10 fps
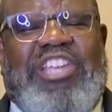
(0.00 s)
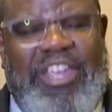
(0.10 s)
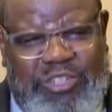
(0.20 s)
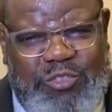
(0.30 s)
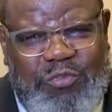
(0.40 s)

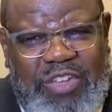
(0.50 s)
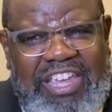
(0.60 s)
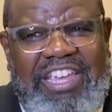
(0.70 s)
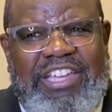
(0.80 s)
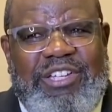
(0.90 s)
is
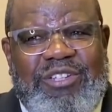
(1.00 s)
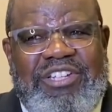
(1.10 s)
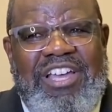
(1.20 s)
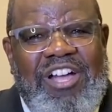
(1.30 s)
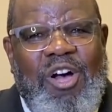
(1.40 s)

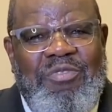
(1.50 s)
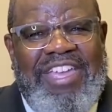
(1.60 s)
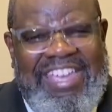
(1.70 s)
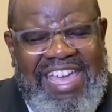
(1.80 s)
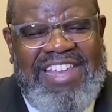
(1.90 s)
filled on
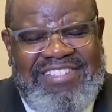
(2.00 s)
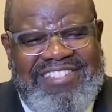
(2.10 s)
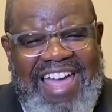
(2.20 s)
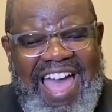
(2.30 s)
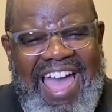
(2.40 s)
the
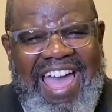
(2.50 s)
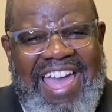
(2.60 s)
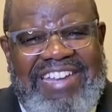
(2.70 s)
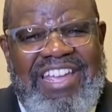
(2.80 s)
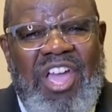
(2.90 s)

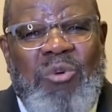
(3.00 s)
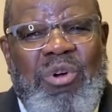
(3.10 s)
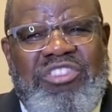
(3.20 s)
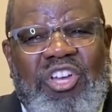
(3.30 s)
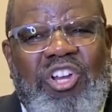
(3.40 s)
inside
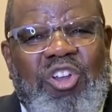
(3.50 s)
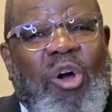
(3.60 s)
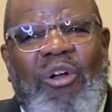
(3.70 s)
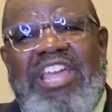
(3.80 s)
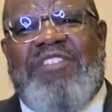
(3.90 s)
with the
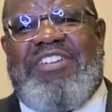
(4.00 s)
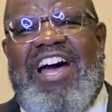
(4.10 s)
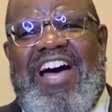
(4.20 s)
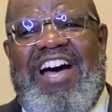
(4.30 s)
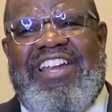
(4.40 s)
glory of
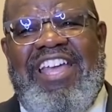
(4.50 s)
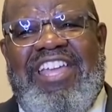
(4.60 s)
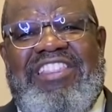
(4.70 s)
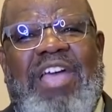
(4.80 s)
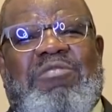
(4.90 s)
God.
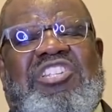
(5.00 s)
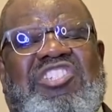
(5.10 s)
There was